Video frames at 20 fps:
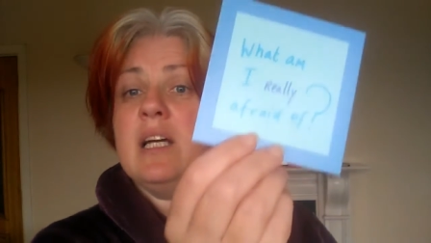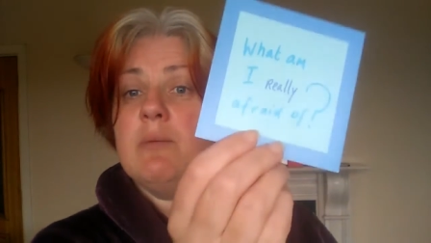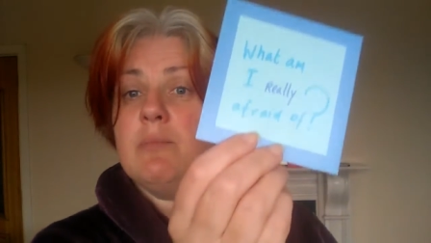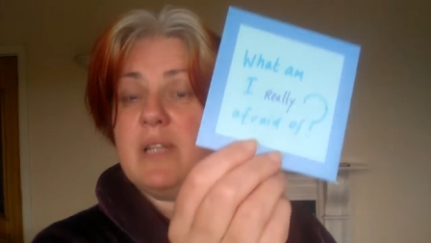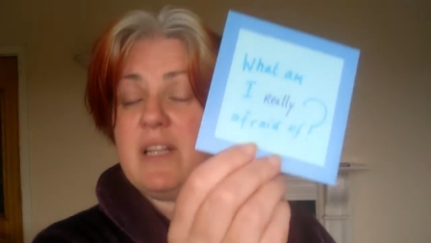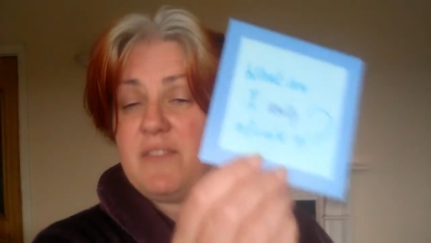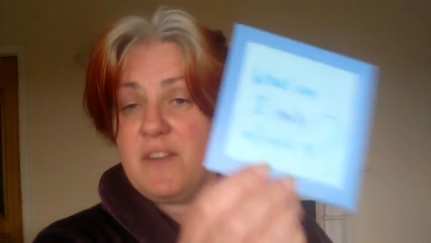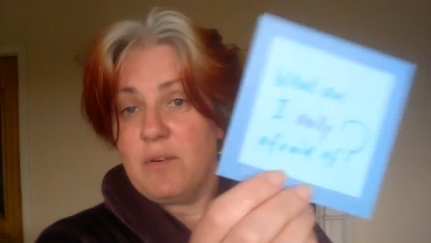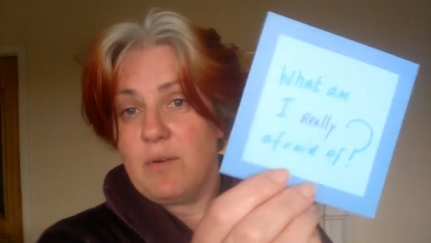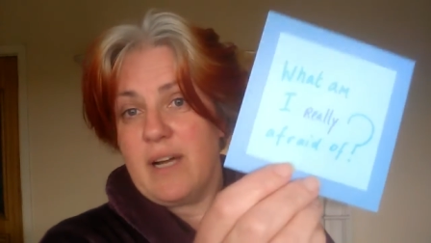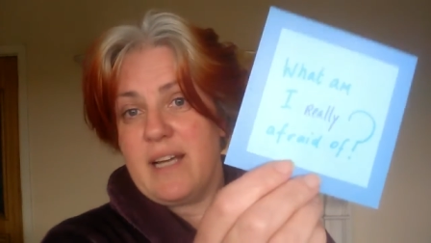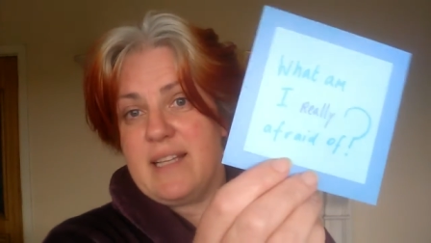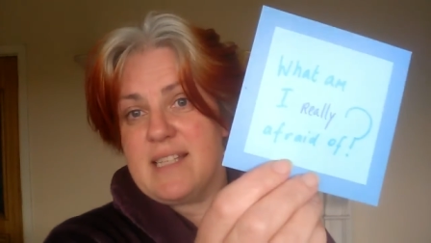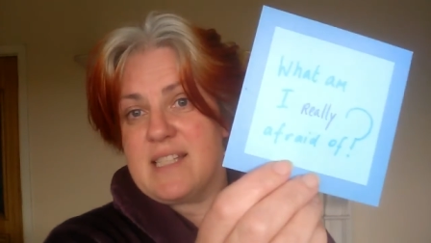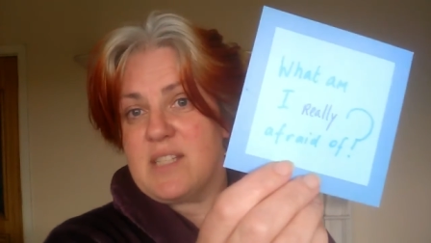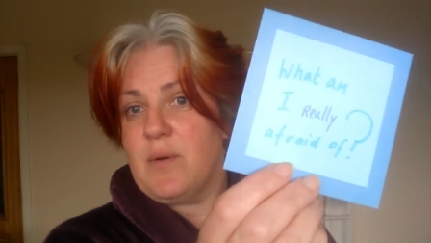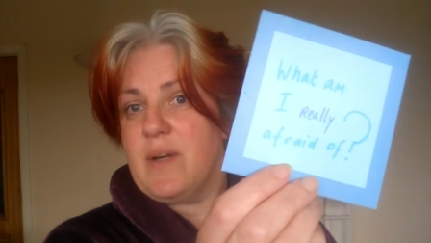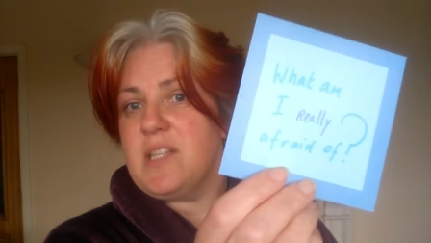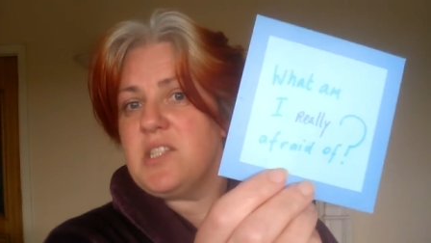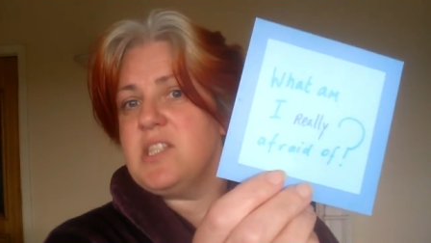But if you write
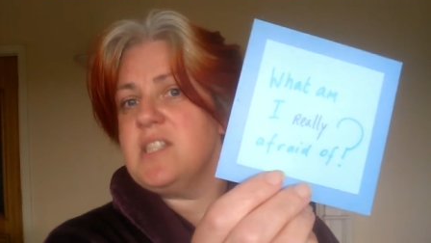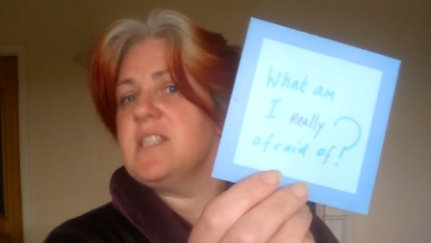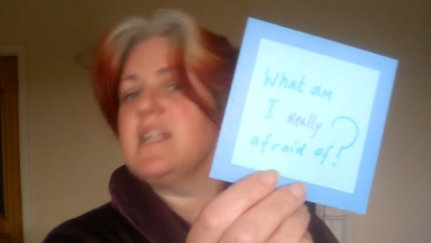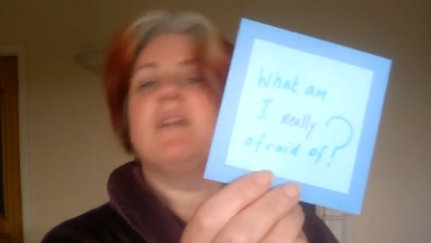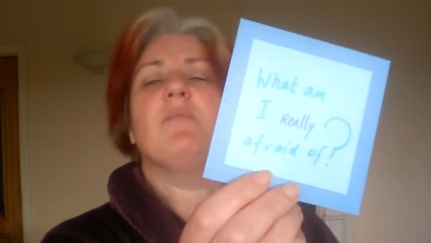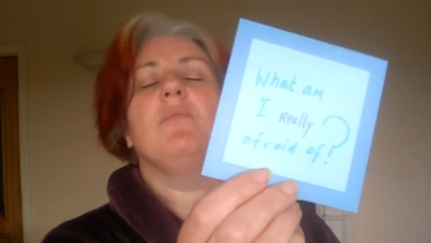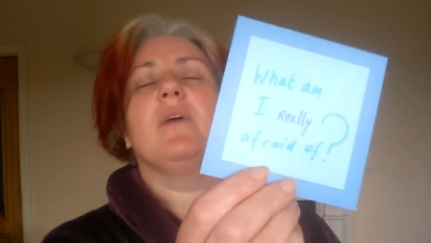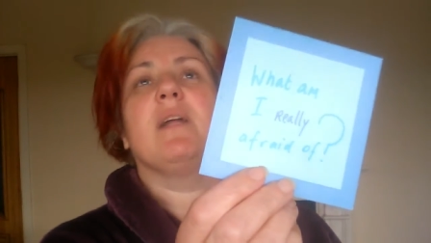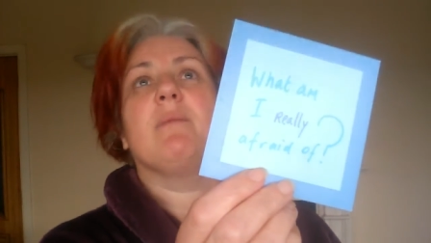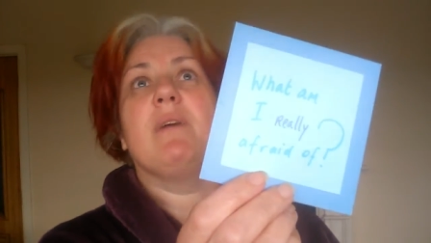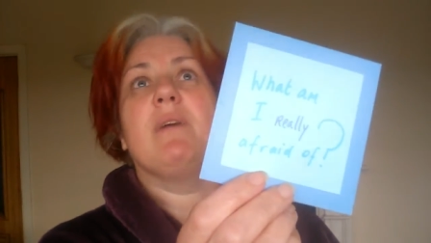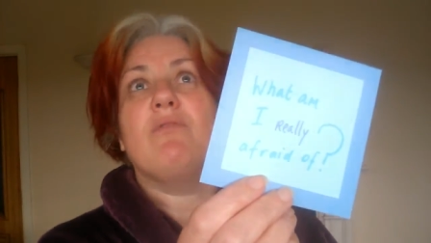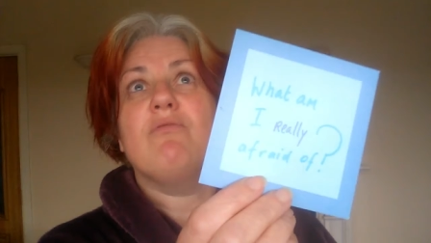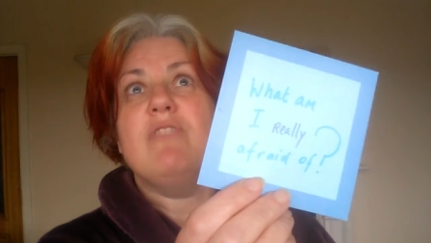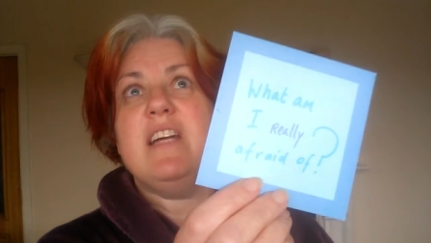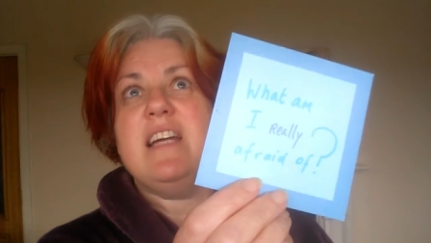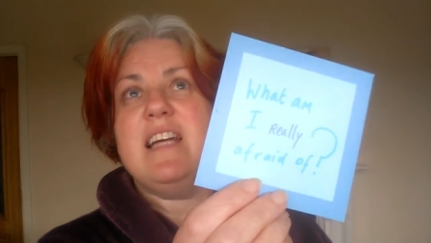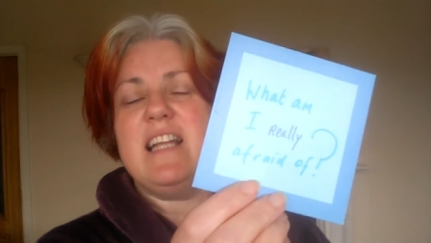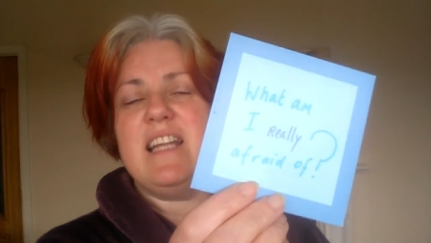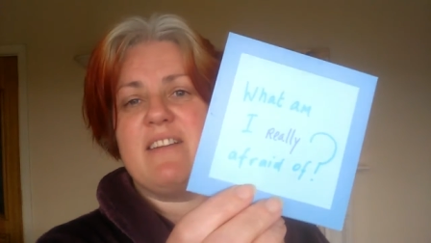this question down, what am I
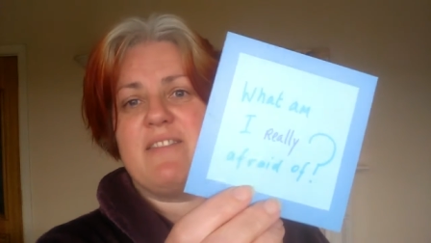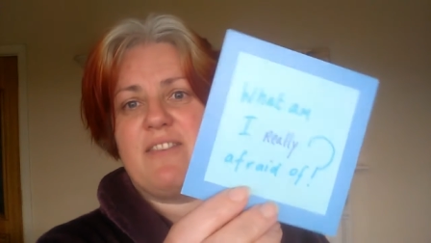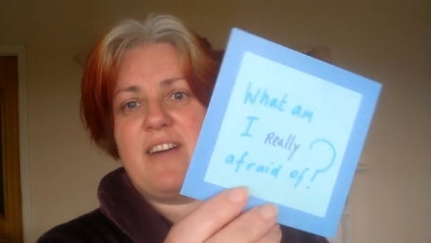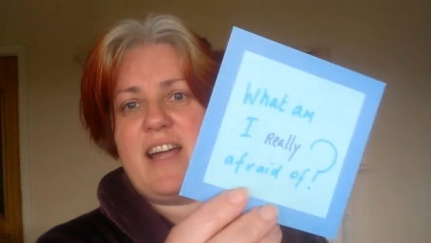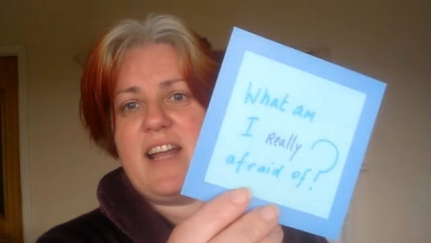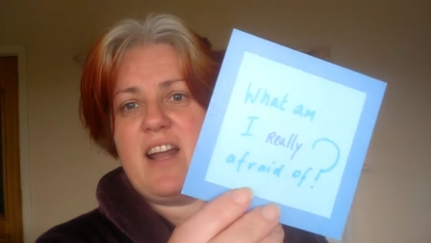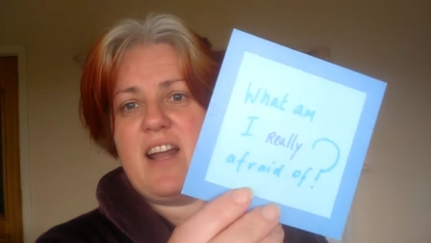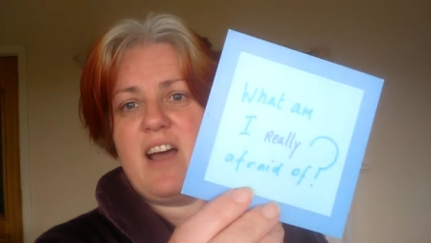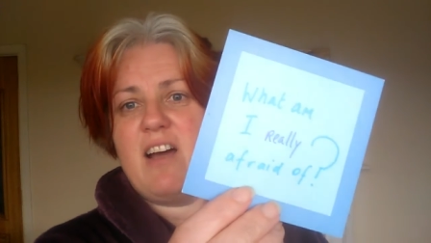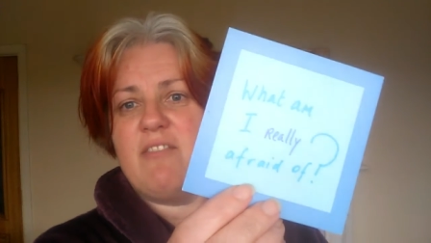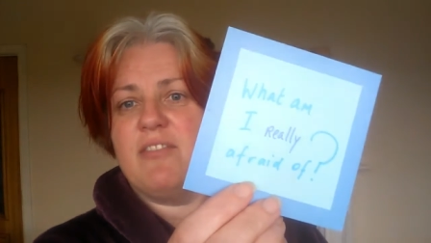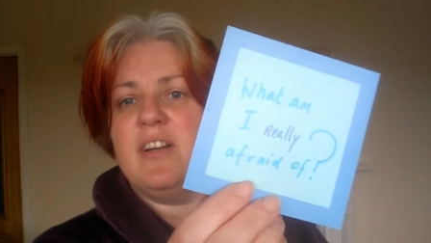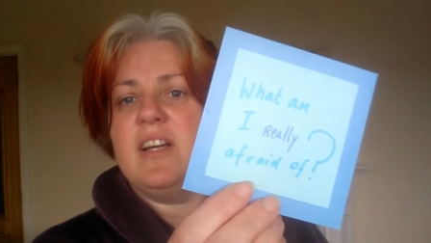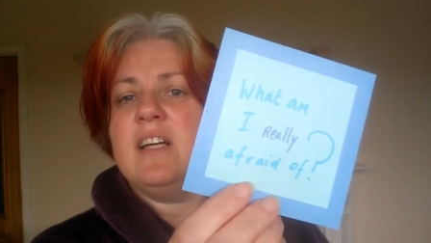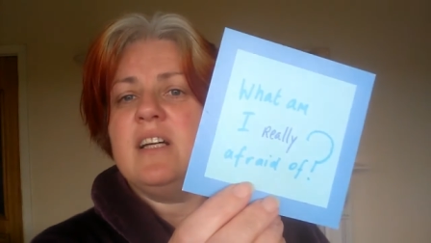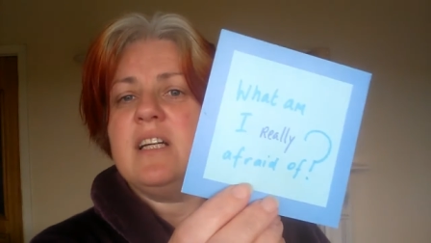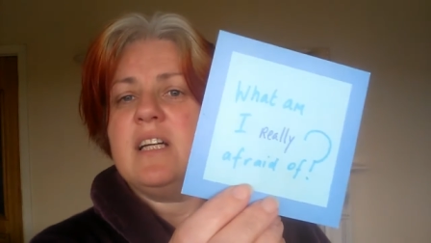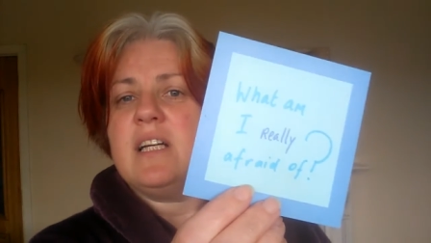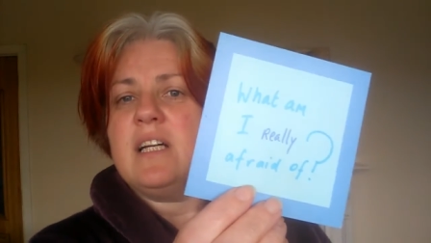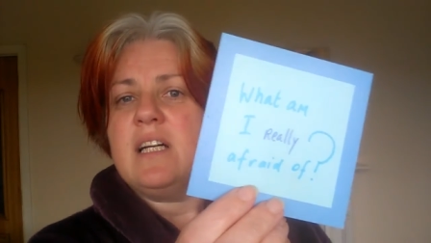really afraid of?